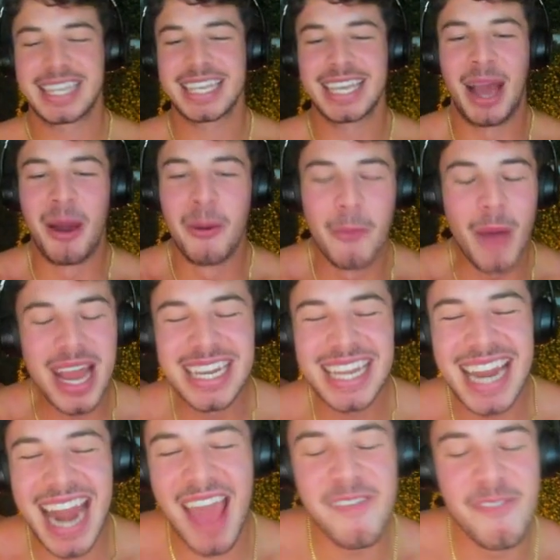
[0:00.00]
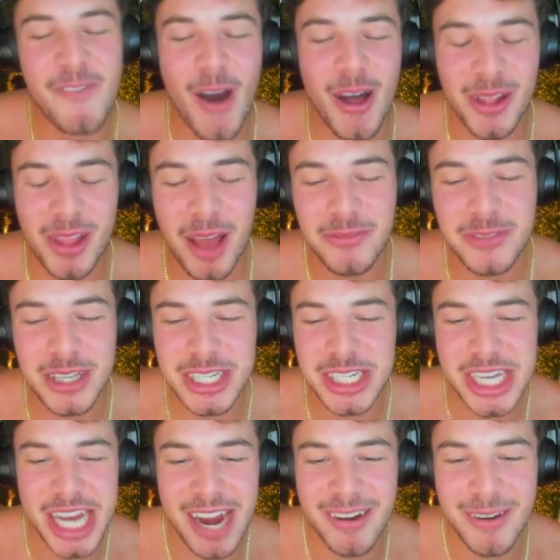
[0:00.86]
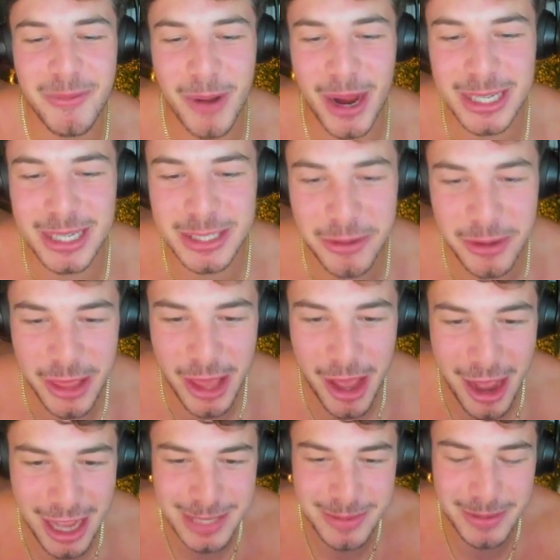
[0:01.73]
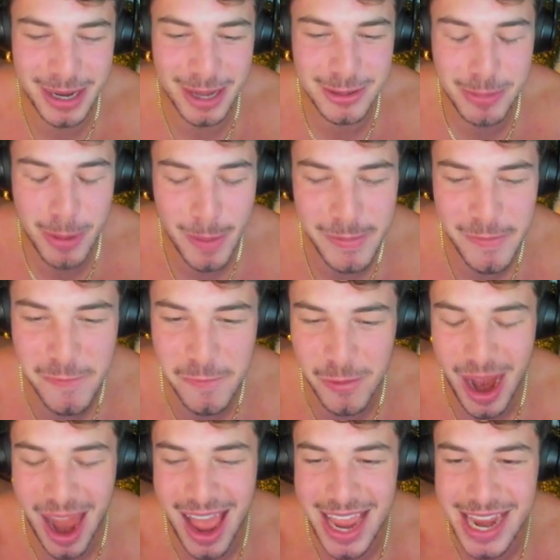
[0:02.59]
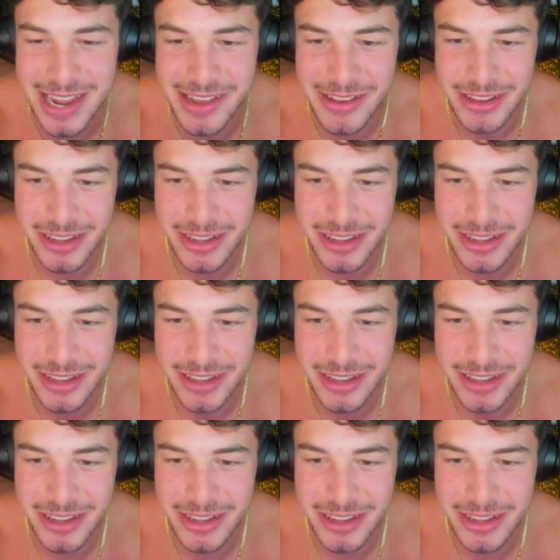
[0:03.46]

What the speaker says: When did I fall off the chair and want to go to the hospital? I was probably fried.